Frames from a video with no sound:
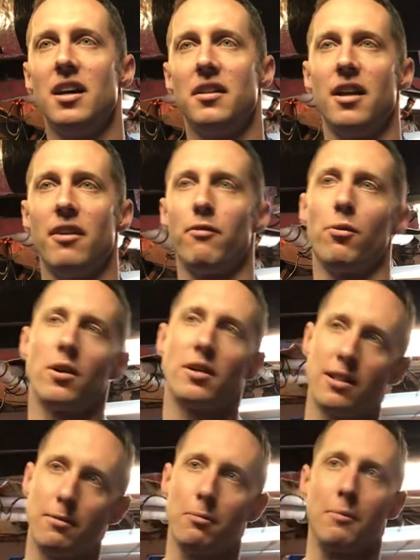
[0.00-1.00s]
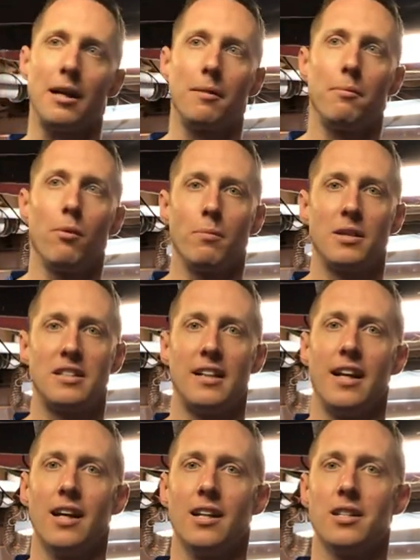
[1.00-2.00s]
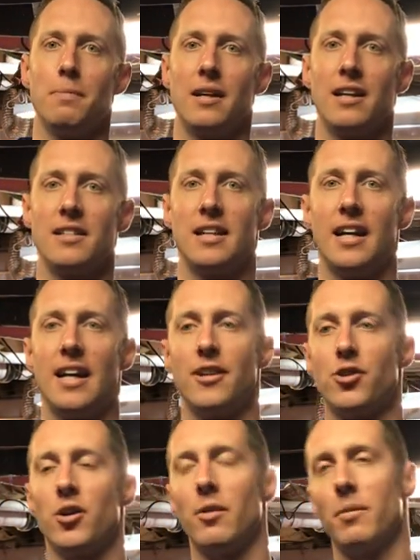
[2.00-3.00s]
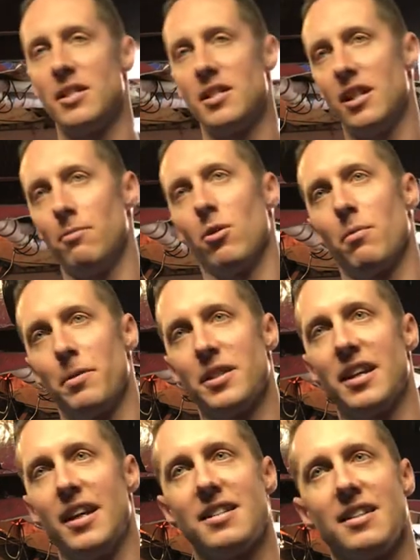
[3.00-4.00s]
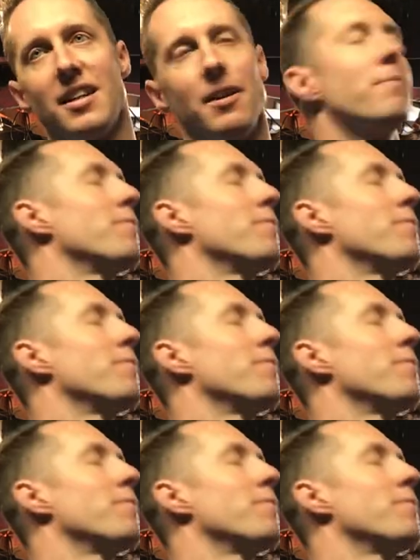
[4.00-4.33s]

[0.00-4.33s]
that forced them to make more mistakes because they had to try to receive more precisely.